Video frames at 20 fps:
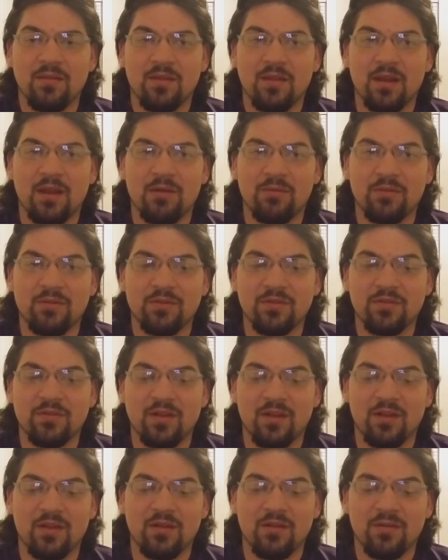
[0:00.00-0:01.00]
that I was
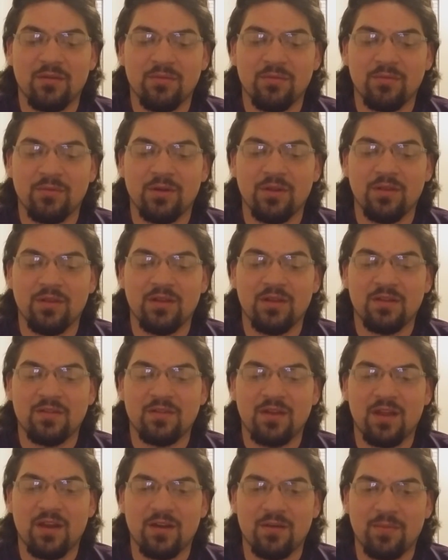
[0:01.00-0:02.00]
really
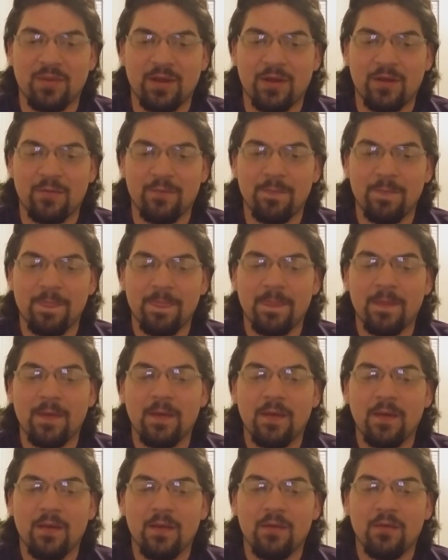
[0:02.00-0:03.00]
excited about
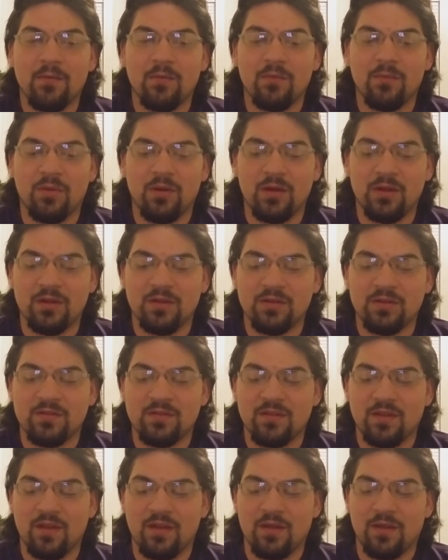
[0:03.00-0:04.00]

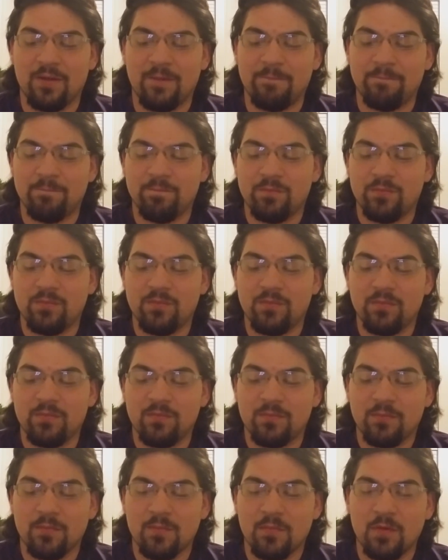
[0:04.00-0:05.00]
was,
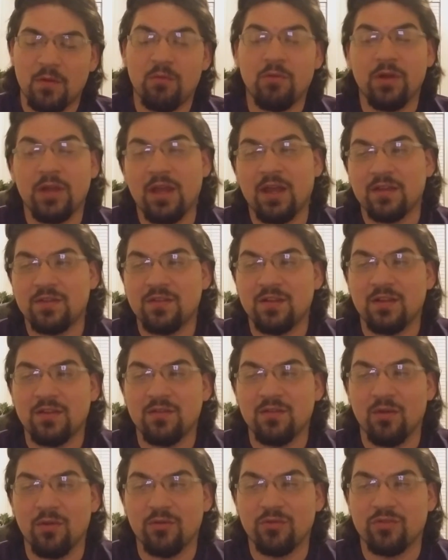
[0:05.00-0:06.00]
well, yeah, seeing
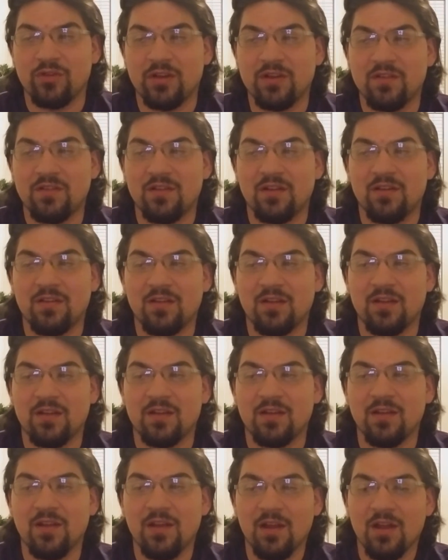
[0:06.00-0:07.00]
Ultra Instinct
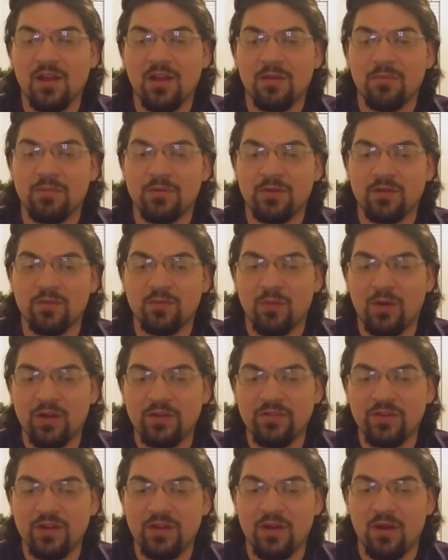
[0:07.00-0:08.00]
again, but just
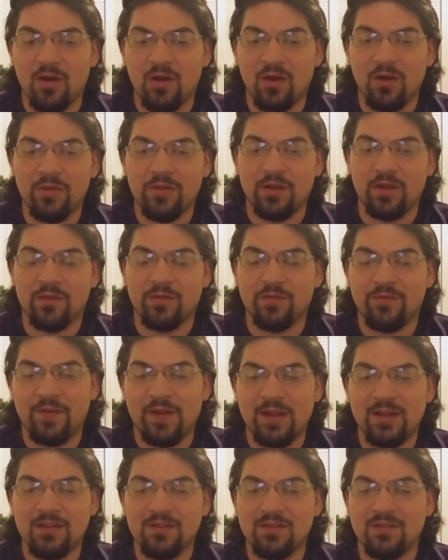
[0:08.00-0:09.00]
watching all the other
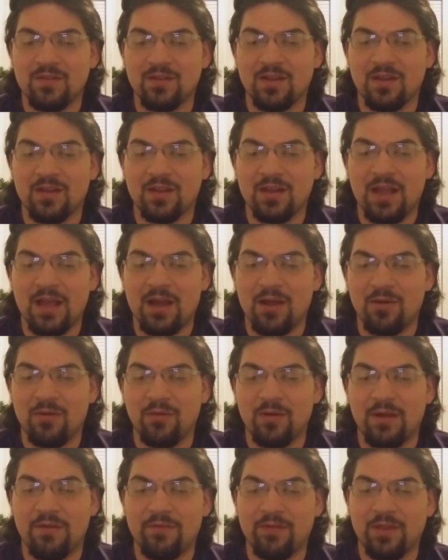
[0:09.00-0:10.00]
fights and
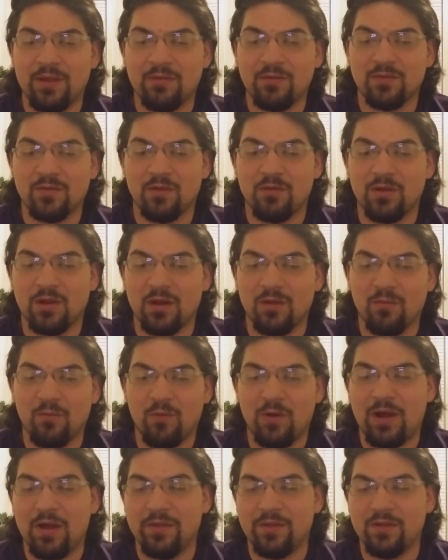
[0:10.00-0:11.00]
how everything was going on
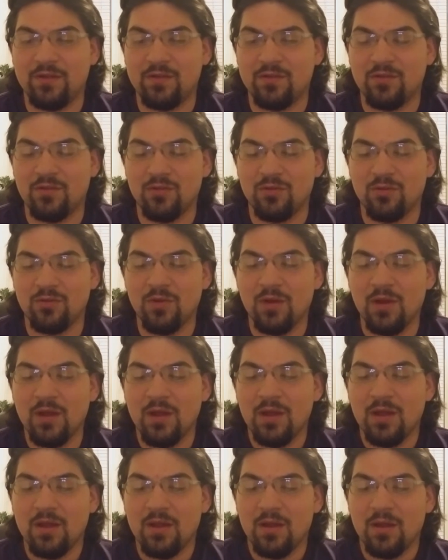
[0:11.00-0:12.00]
while these two,
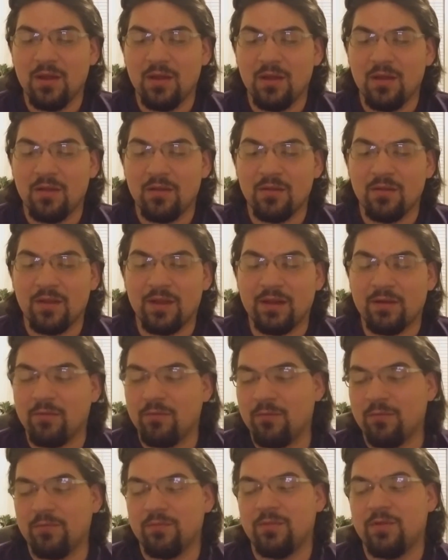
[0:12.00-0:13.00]
like
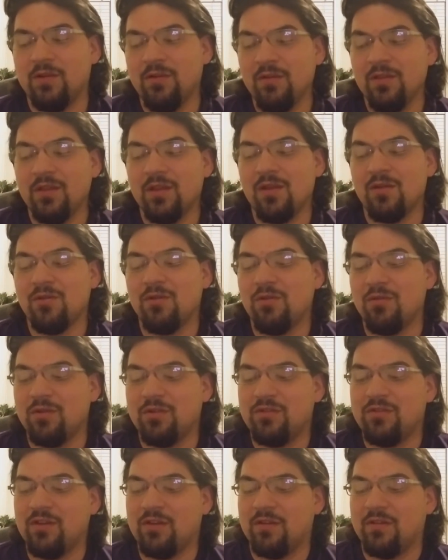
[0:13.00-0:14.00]
during the Goku
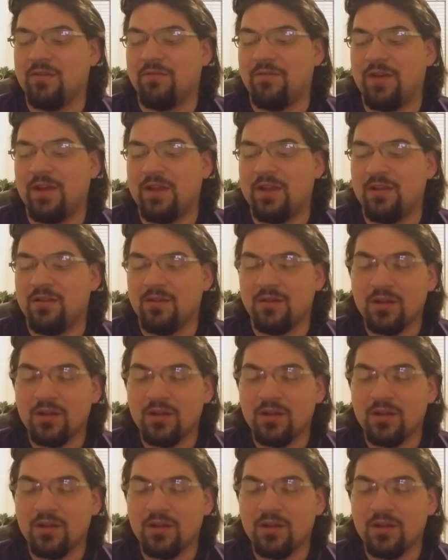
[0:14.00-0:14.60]
and Jiren fight,